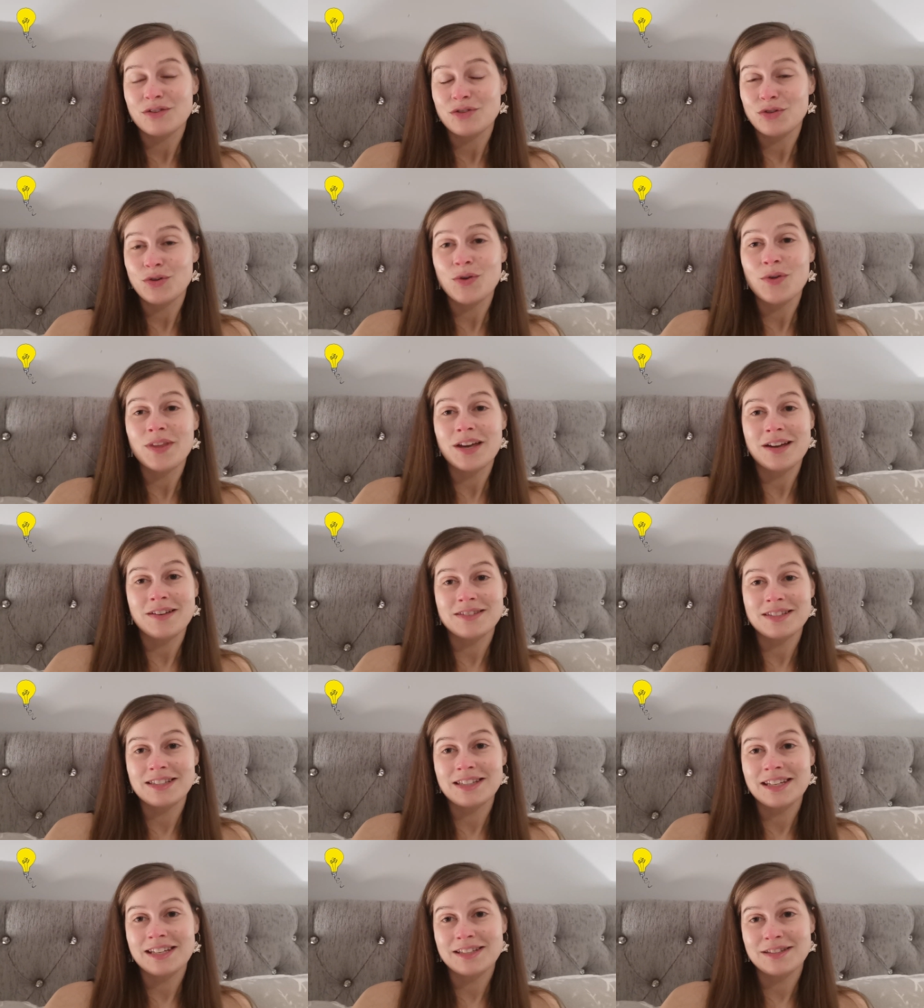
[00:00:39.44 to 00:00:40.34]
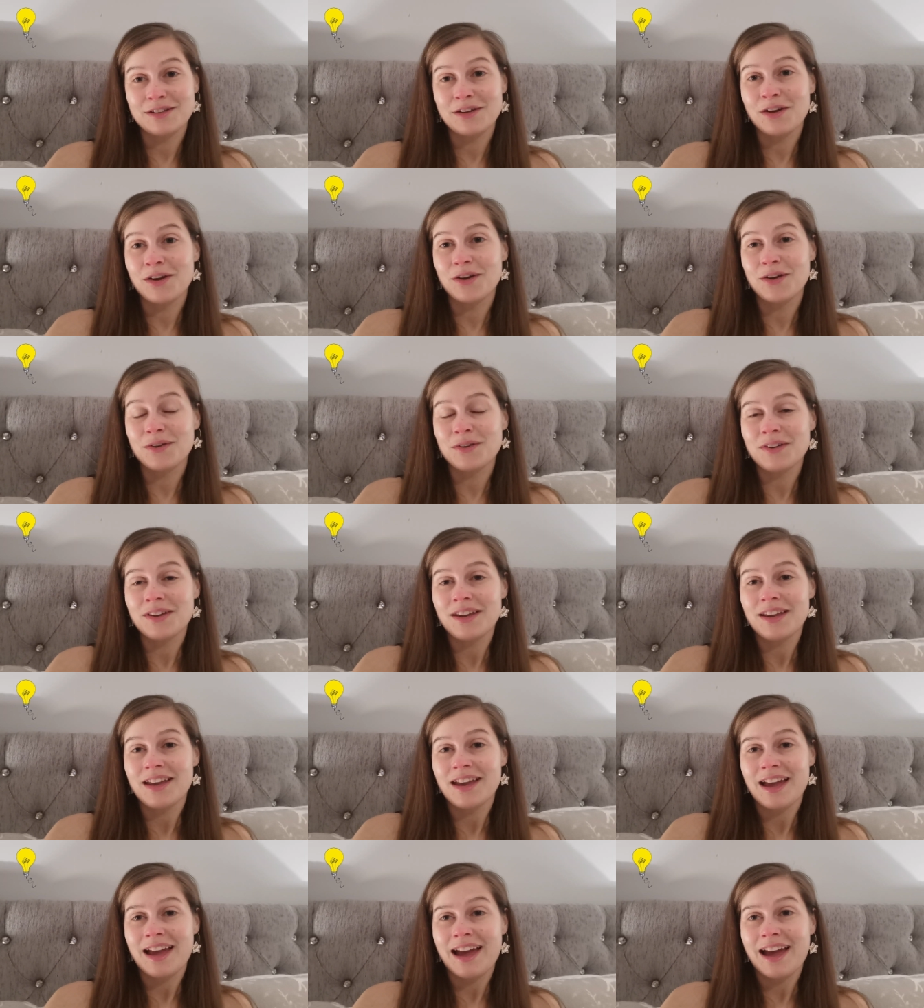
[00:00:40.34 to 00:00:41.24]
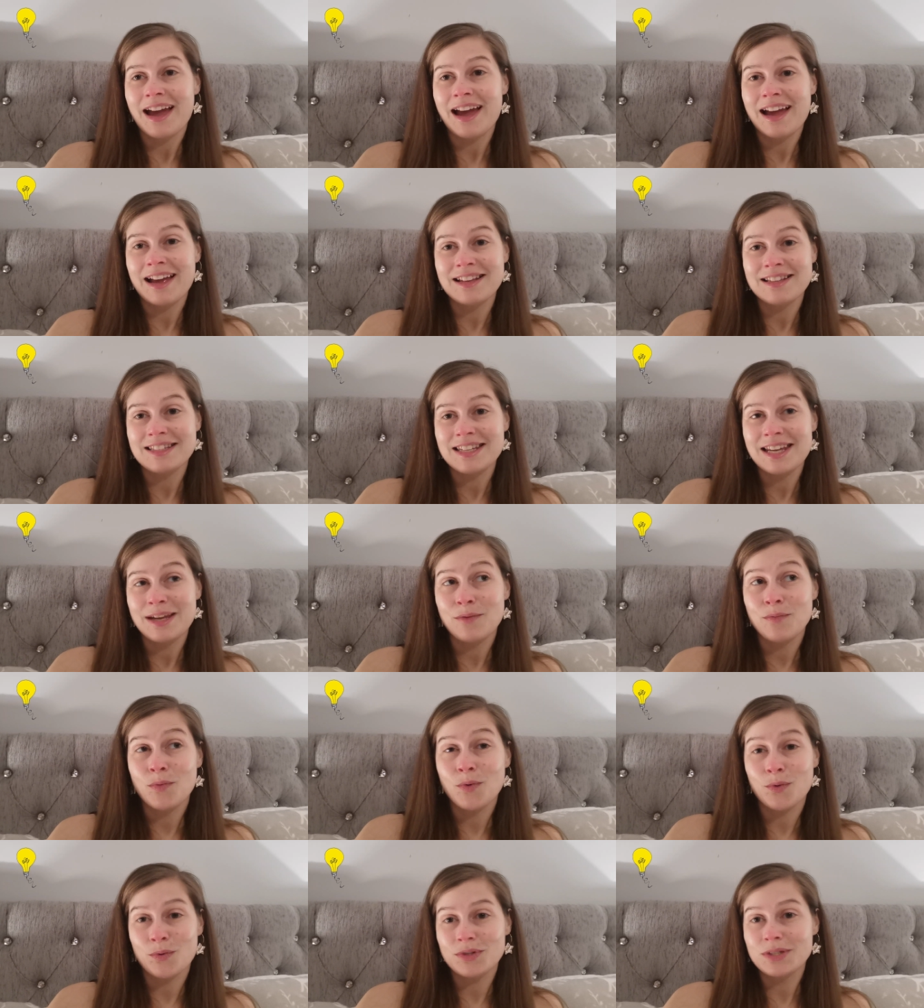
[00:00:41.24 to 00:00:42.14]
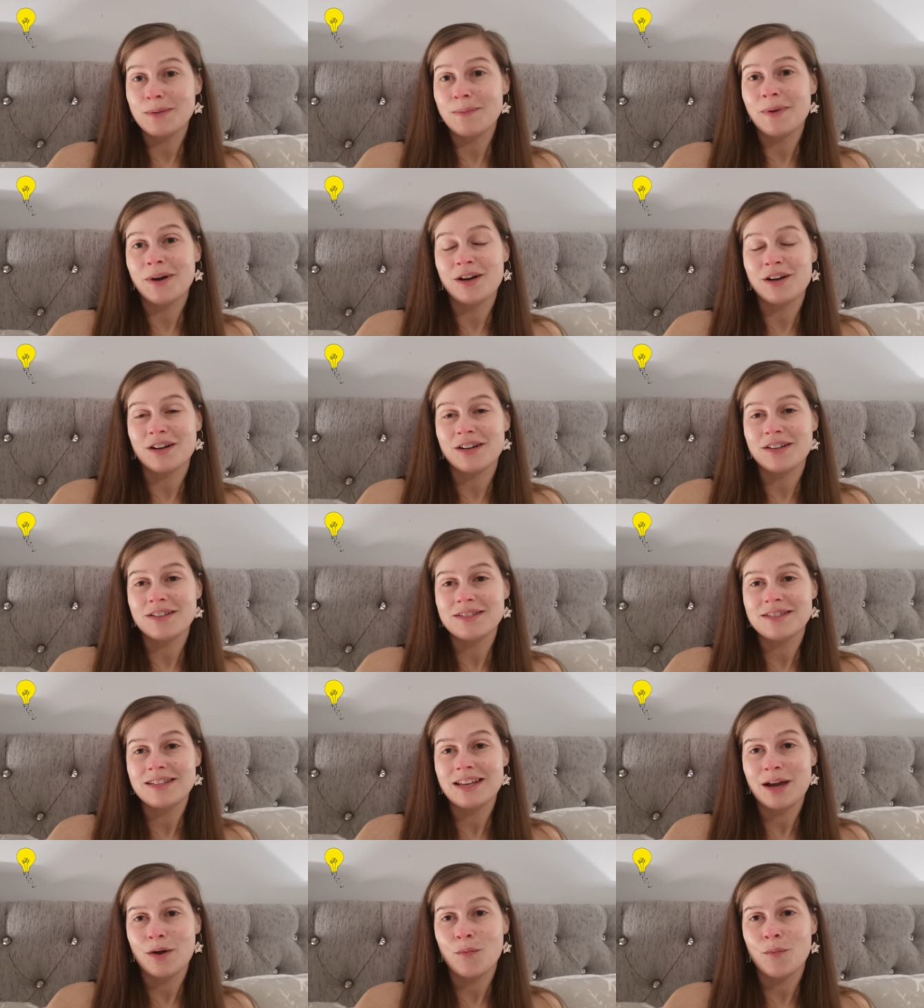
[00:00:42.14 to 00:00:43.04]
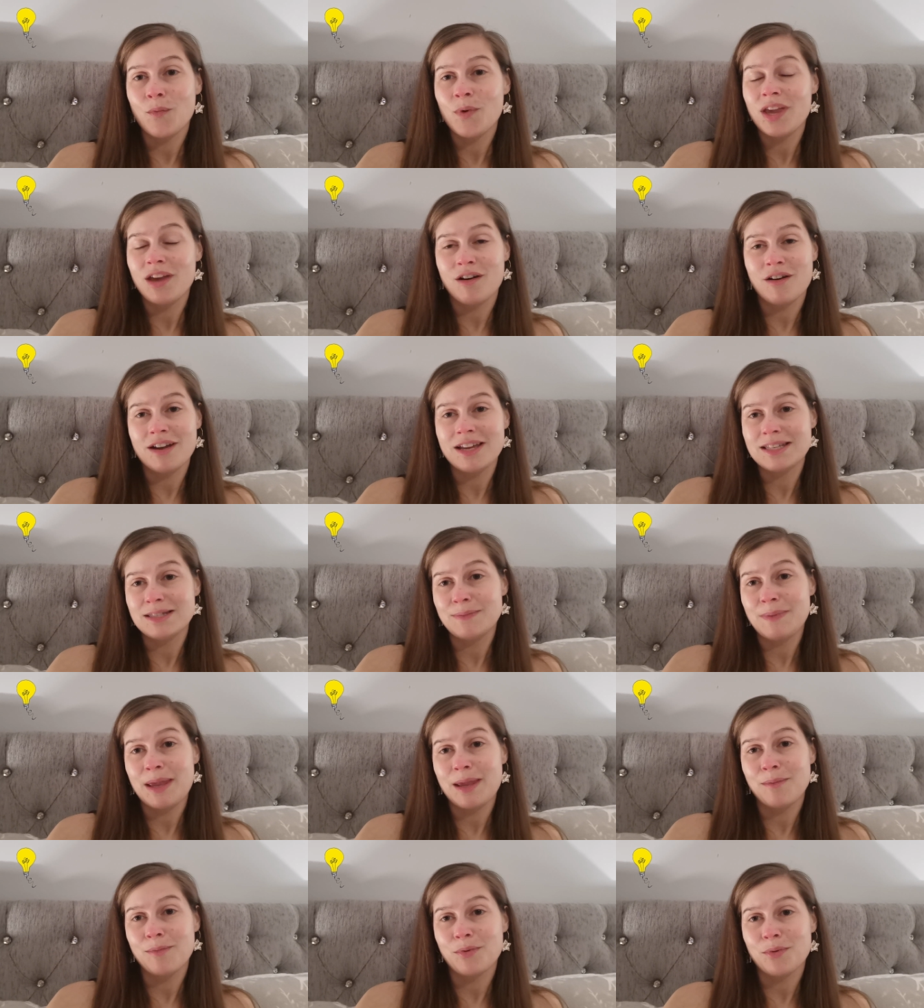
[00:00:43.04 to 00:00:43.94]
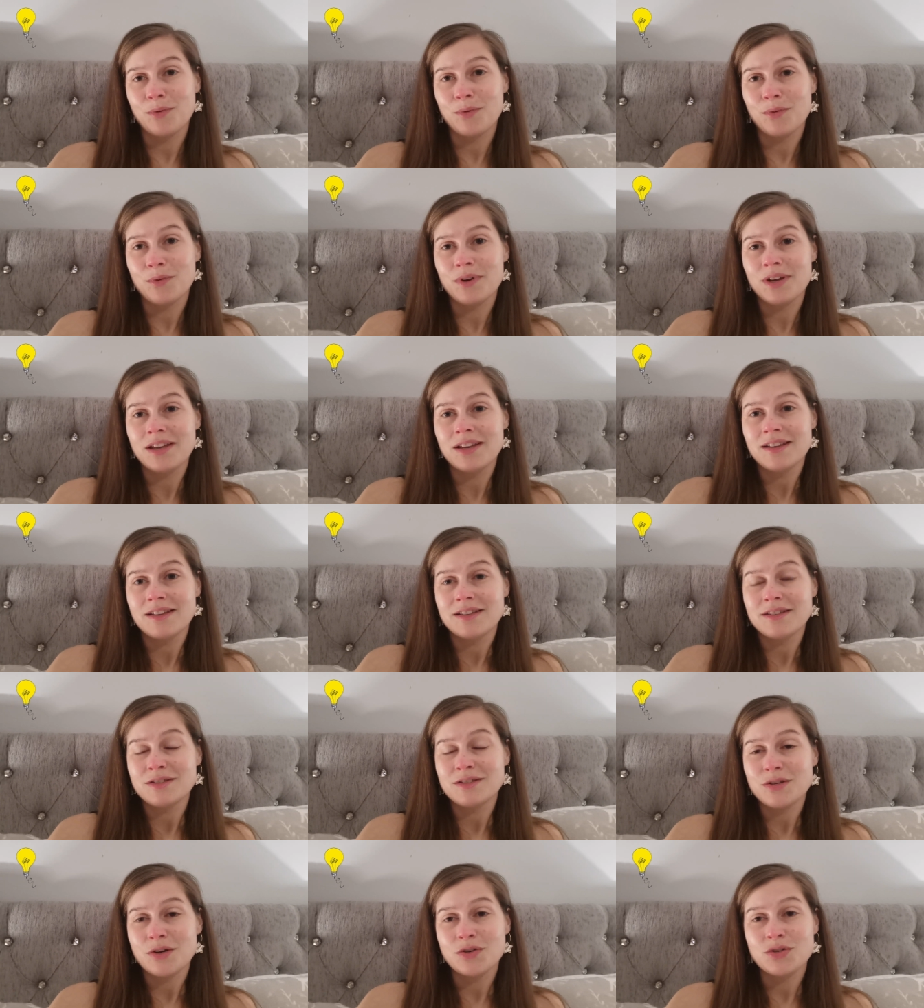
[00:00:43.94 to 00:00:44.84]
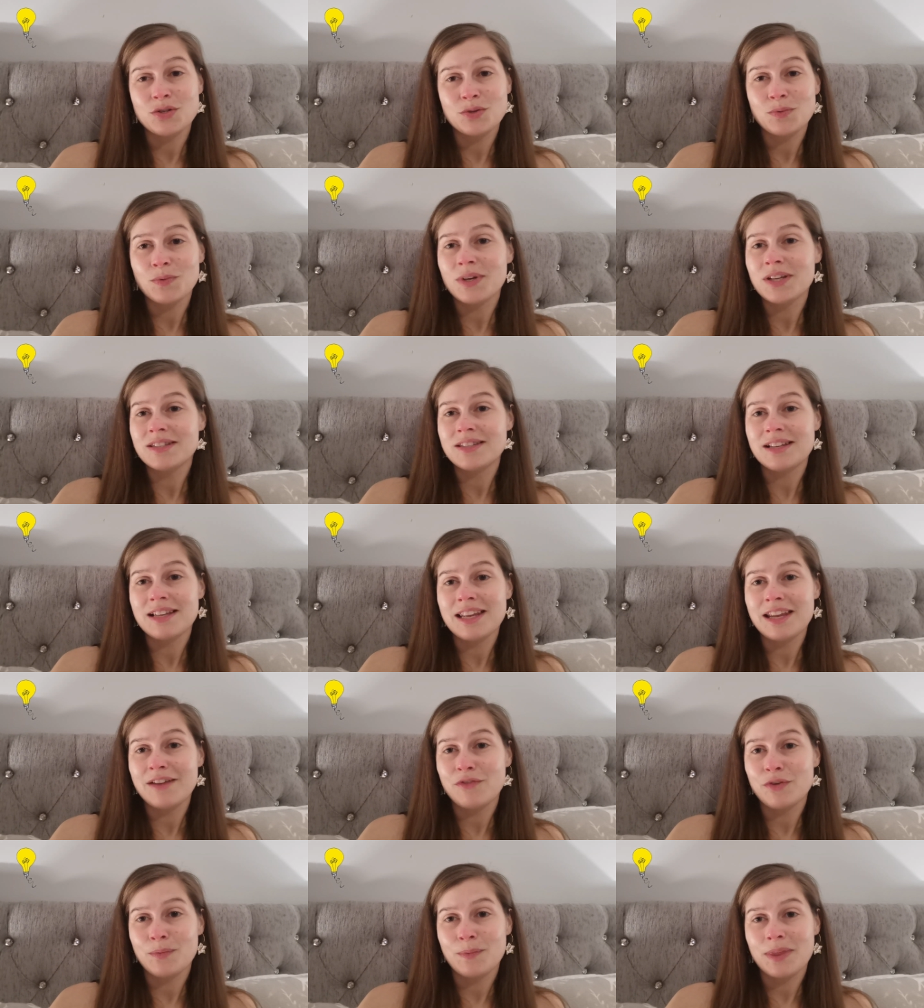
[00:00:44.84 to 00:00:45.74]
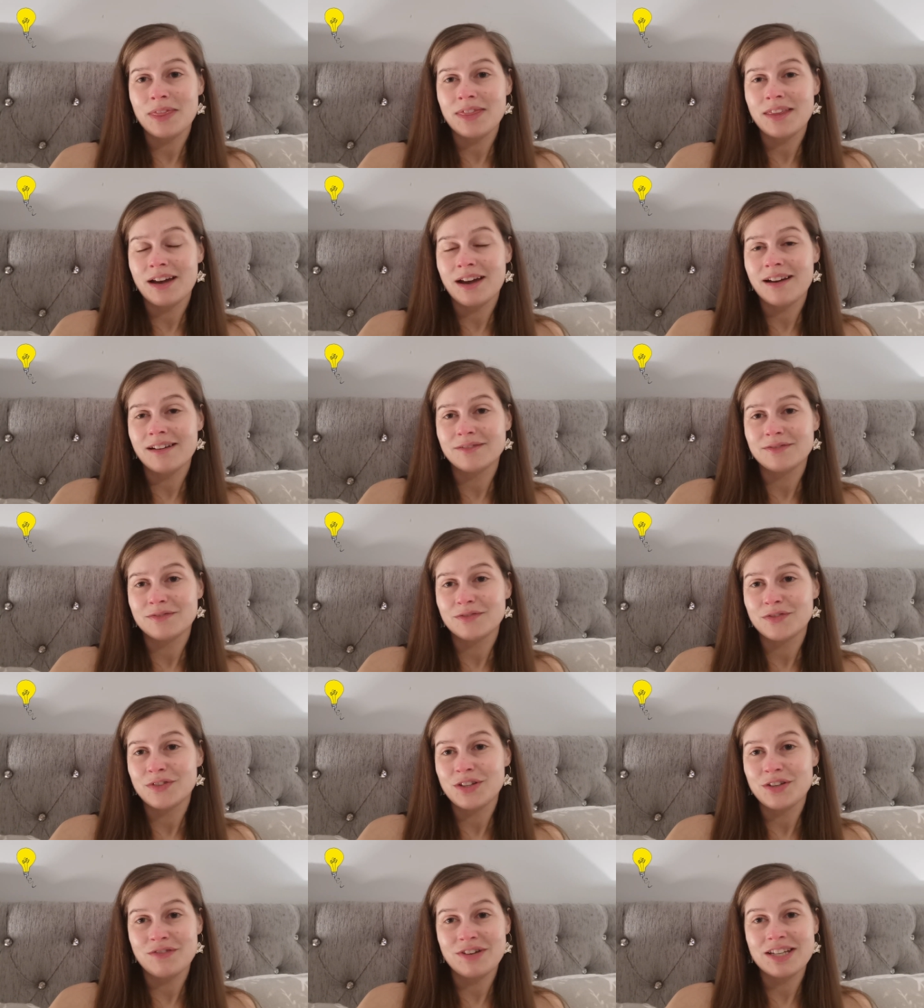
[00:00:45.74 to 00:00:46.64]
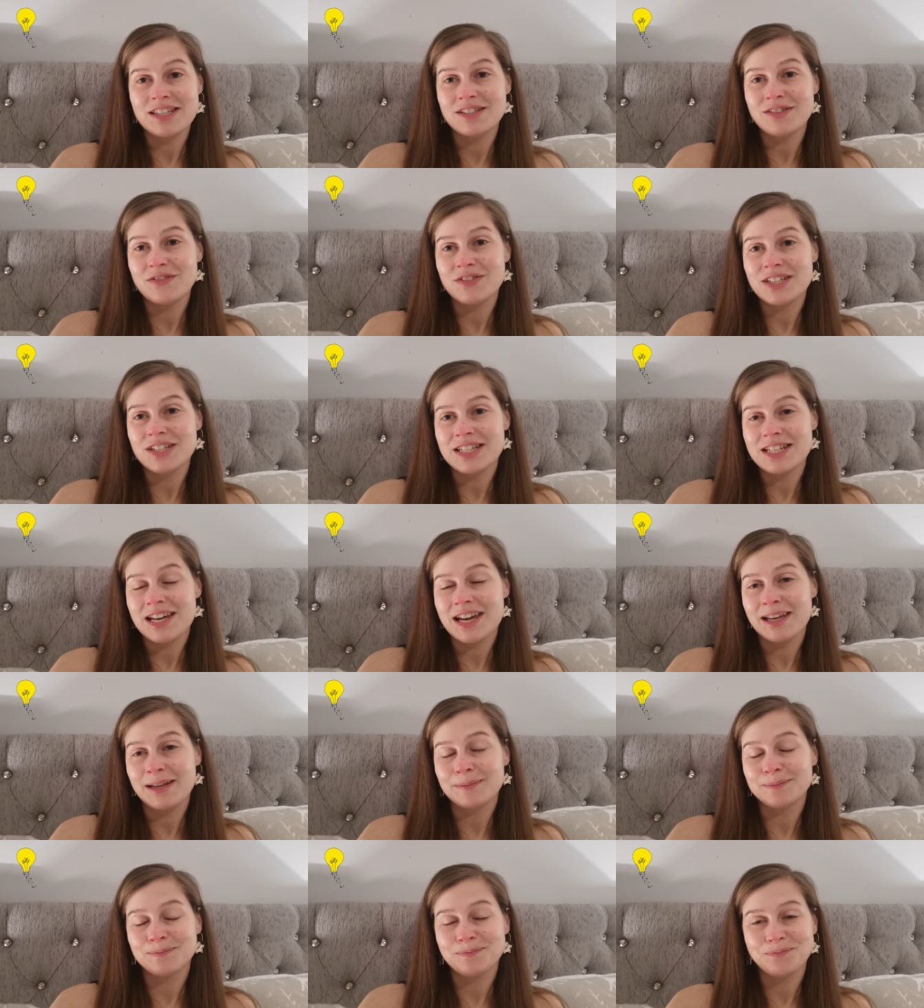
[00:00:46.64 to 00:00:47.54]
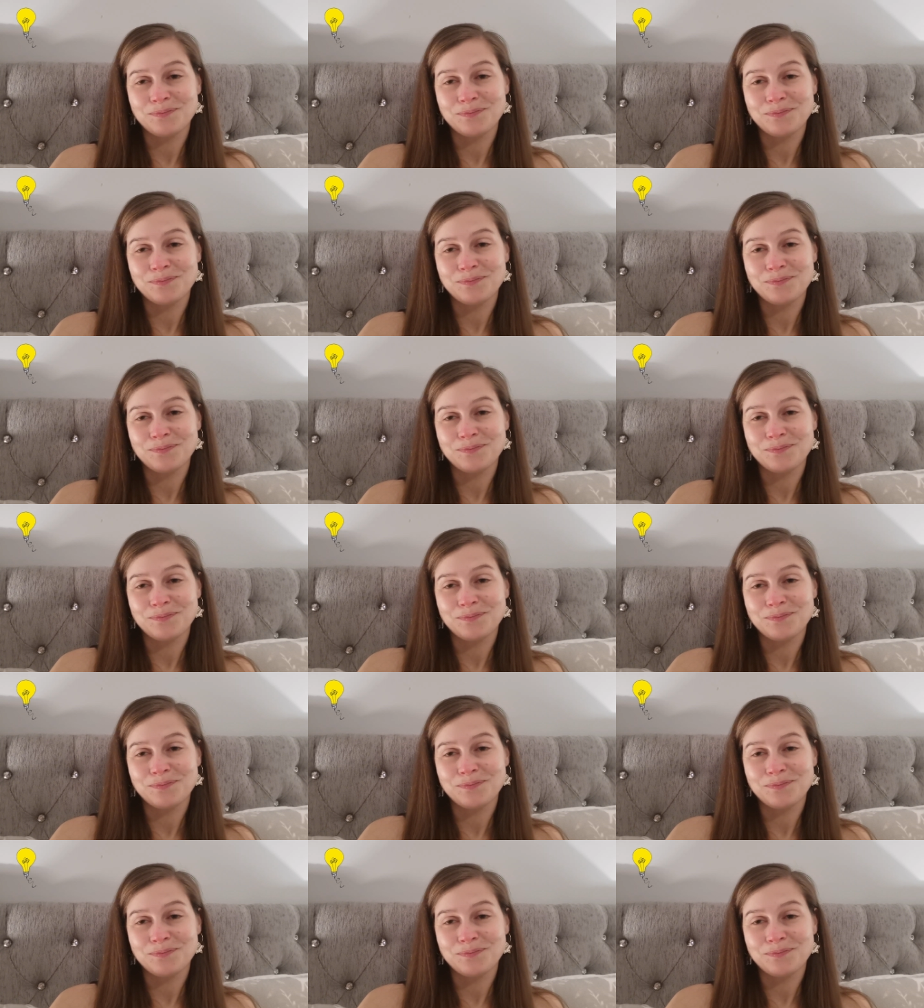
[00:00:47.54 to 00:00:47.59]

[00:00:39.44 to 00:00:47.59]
2,000 years ago and he walked among us, and we are his people. So I just wanted to leave you with that for the rest of today.